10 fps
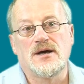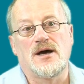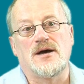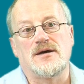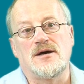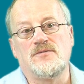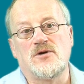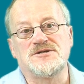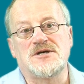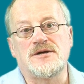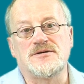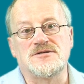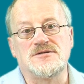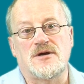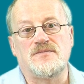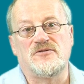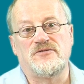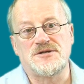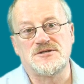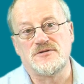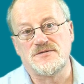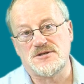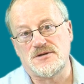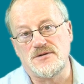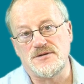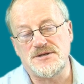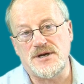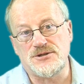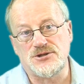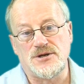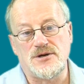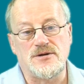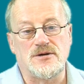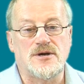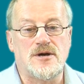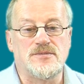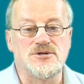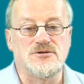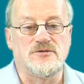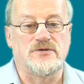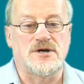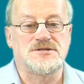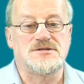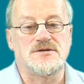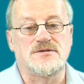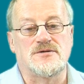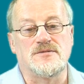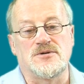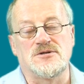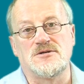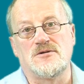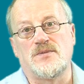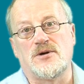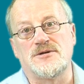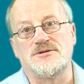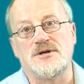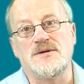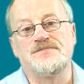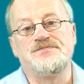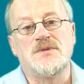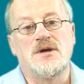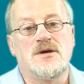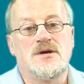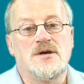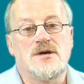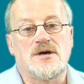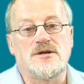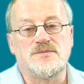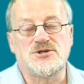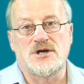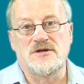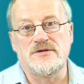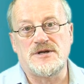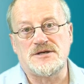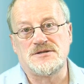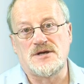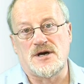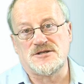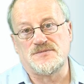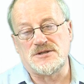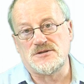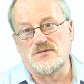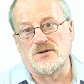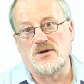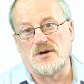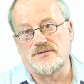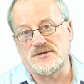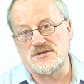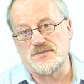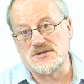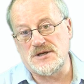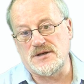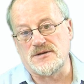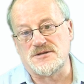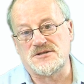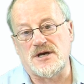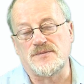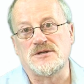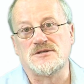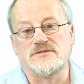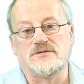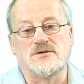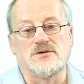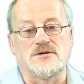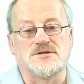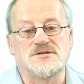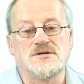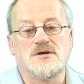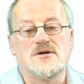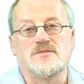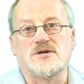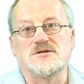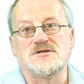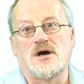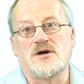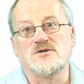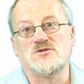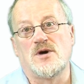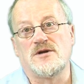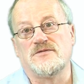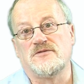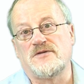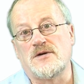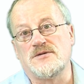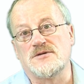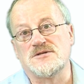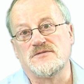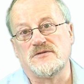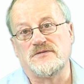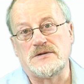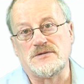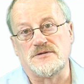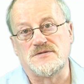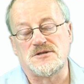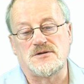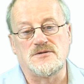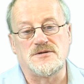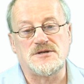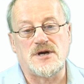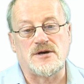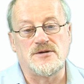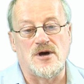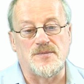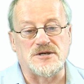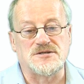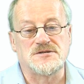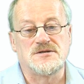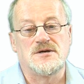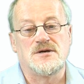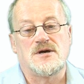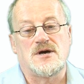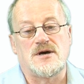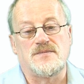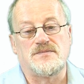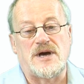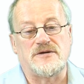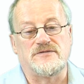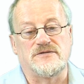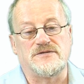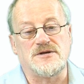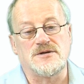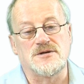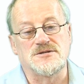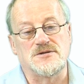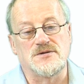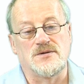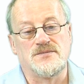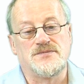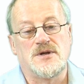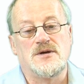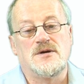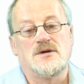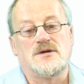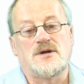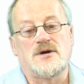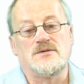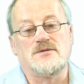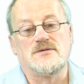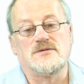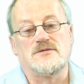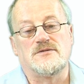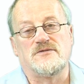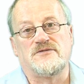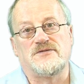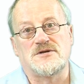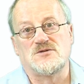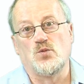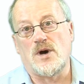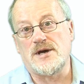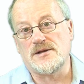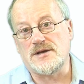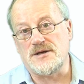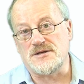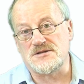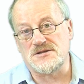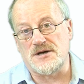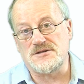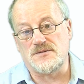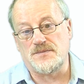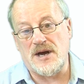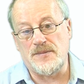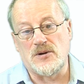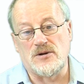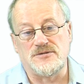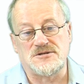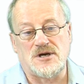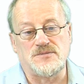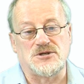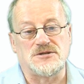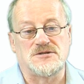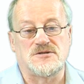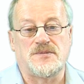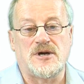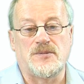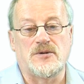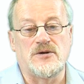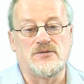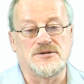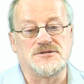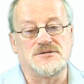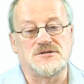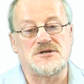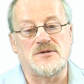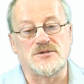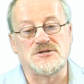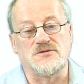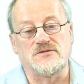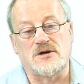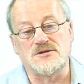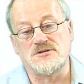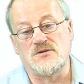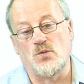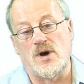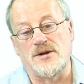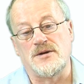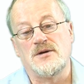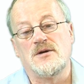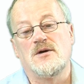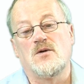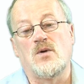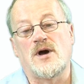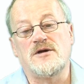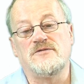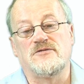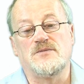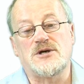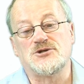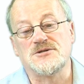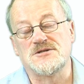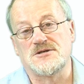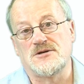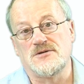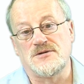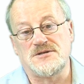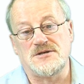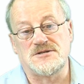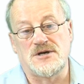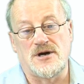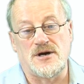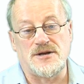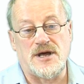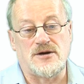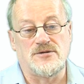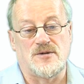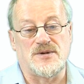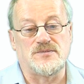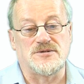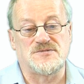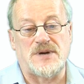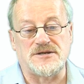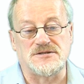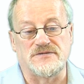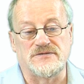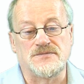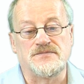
Hi, I'm Ross Anderson. I'm Professor of Security Engineering at Cambridge University at the Computer Laboratory. And Michel van Eeten asked me to record this particular segment of the course because I was one of the founders of the field of security economics um, back 15 years ago. Now, the first widely cited paper on the subject is a paper I wrote in December 2001, Why Information Security is Hard in Economic Perspective.